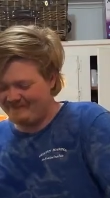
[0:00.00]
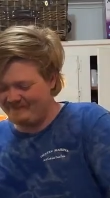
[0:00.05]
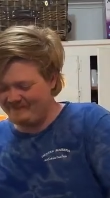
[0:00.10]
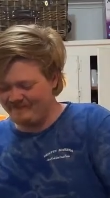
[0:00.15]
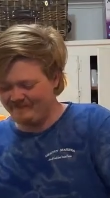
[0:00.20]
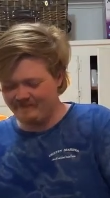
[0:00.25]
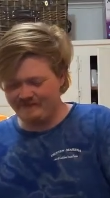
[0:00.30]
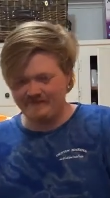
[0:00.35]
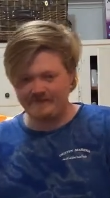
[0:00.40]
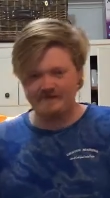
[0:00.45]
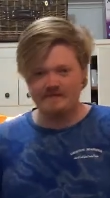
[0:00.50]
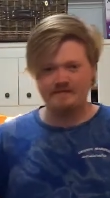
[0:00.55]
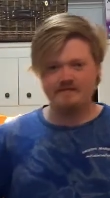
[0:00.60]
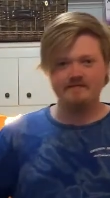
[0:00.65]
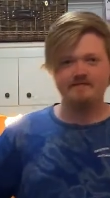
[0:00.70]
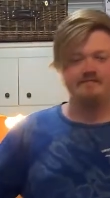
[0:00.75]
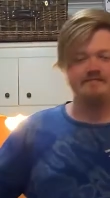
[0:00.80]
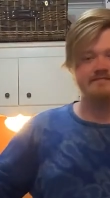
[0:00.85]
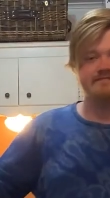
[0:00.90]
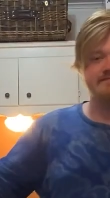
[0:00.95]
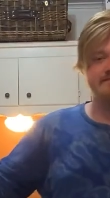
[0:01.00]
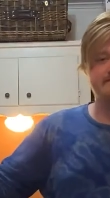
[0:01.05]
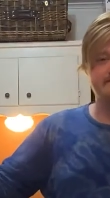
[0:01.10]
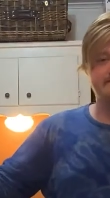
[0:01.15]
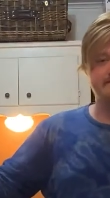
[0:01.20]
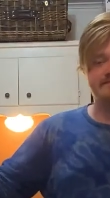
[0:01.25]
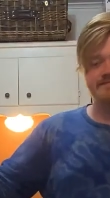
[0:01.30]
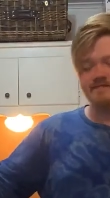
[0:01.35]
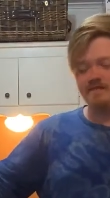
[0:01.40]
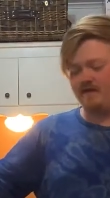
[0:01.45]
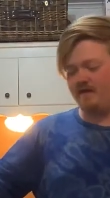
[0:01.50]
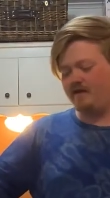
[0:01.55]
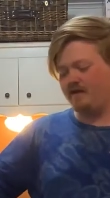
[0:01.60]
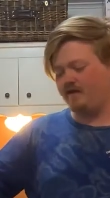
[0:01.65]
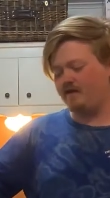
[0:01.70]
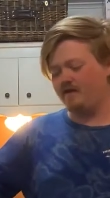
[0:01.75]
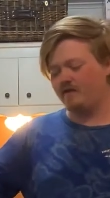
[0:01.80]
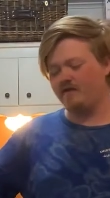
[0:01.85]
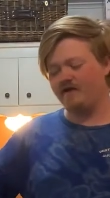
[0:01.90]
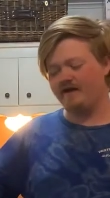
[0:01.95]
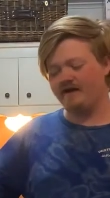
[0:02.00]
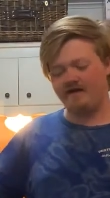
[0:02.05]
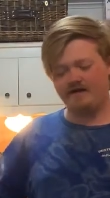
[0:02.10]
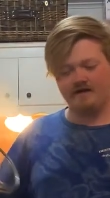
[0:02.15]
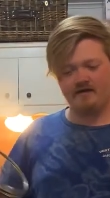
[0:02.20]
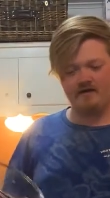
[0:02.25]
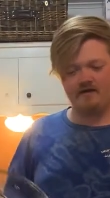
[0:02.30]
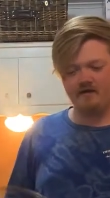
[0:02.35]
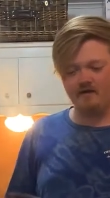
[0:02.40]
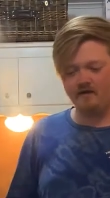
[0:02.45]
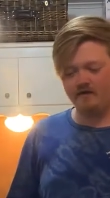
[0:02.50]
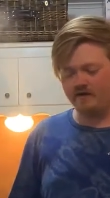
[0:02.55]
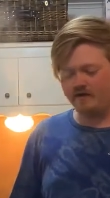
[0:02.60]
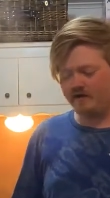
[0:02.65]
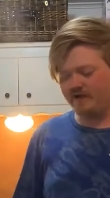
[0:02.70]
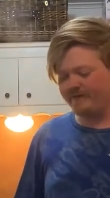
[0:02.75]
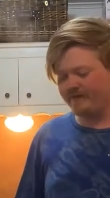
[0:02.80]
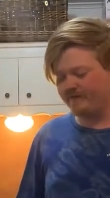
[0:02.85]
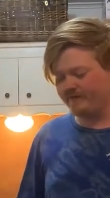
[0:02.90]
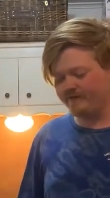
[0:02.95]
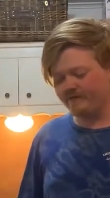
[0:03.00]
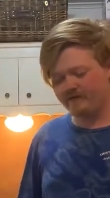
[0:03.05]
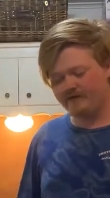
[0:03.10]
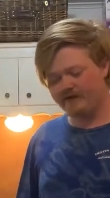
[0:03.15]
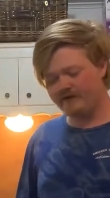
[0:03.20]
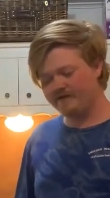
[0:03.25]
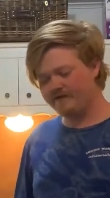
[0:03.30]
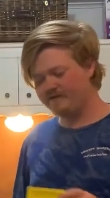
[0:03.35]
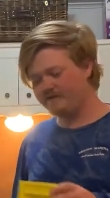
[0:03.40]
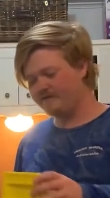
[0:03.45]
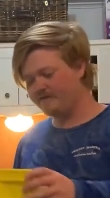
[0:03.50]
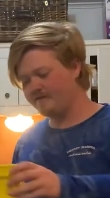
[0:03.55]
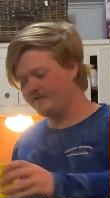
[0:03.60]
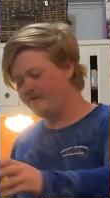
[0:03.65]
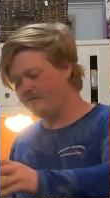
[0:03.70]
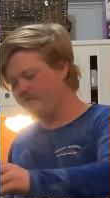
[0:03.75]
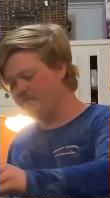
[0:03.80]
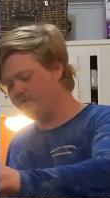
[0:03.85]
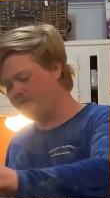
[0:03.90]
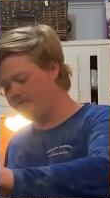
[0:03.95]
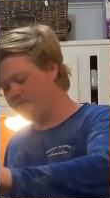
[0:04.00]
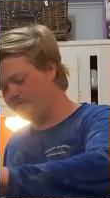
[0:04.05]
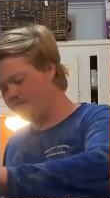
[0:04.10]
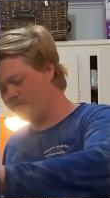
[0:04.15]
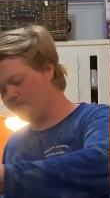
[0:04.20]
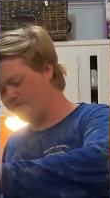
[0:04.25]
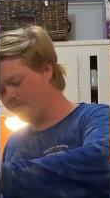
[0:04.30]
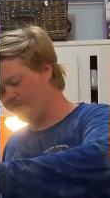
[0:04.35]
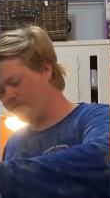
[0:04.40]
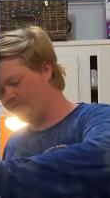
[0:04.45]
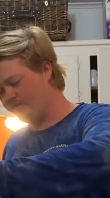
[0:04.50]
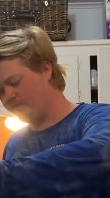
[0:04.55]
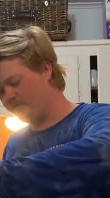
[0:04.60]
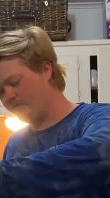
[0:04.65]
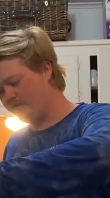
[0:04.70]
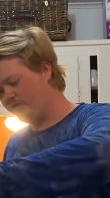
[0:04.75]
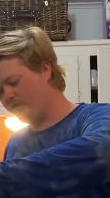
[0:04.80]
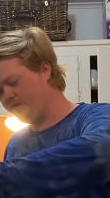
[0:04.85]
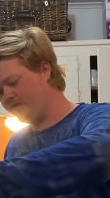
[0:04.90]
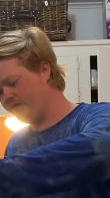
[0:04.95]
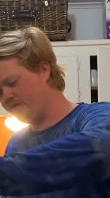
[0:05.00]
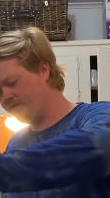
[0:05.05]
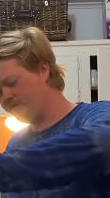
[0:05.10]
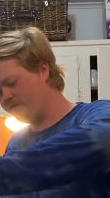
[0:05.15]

out, and the starch is going to make it thick. Now we're going to add our cup of rice with boiling water.